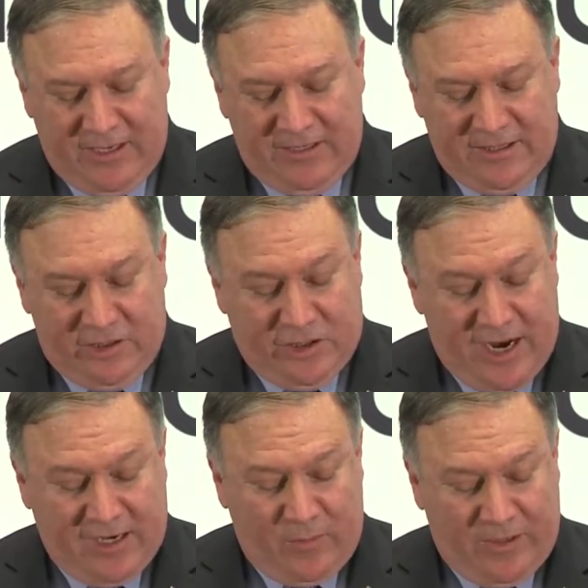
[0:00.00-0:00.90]
since
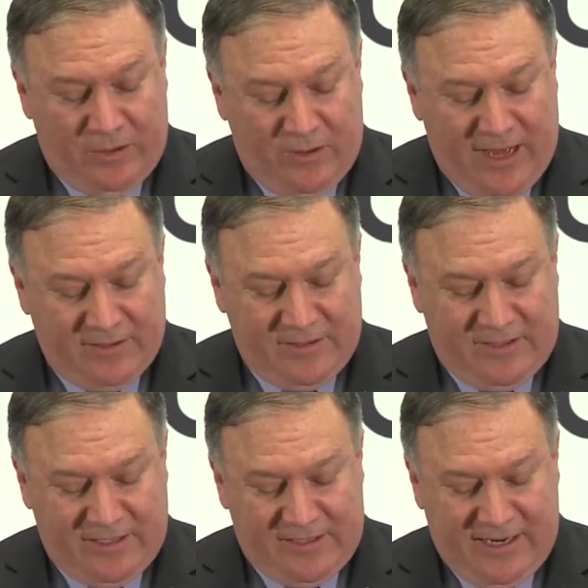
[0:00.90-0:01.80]
January
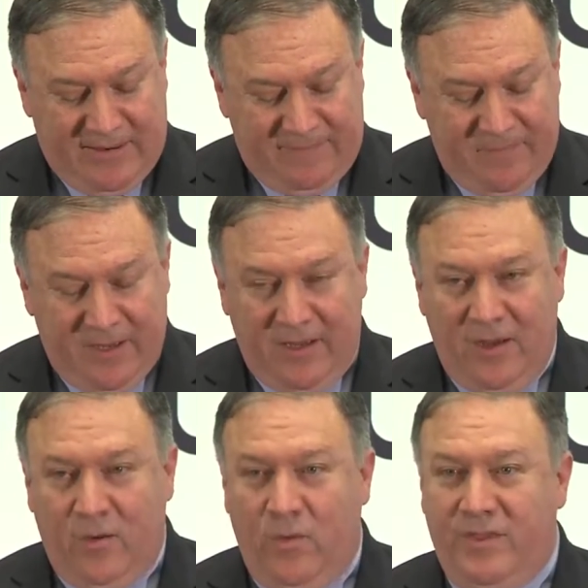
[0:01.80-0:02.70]
2016,
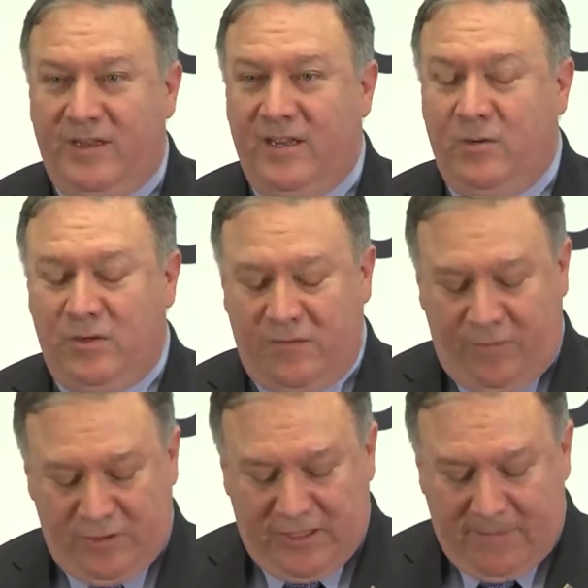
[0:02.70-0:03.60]
when the deal was
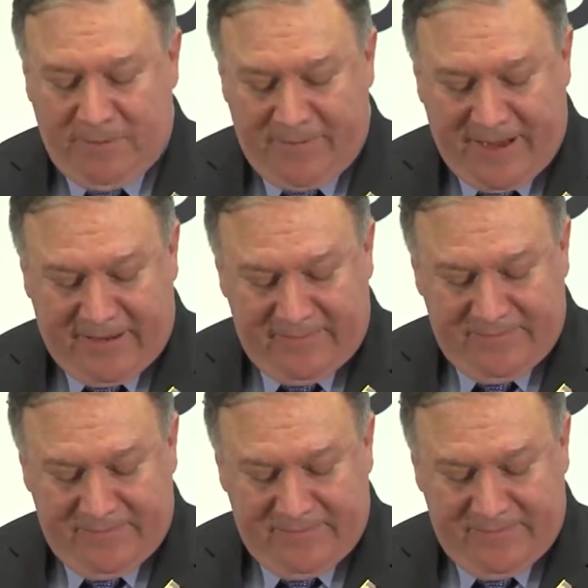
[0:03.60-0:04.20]
first implemented.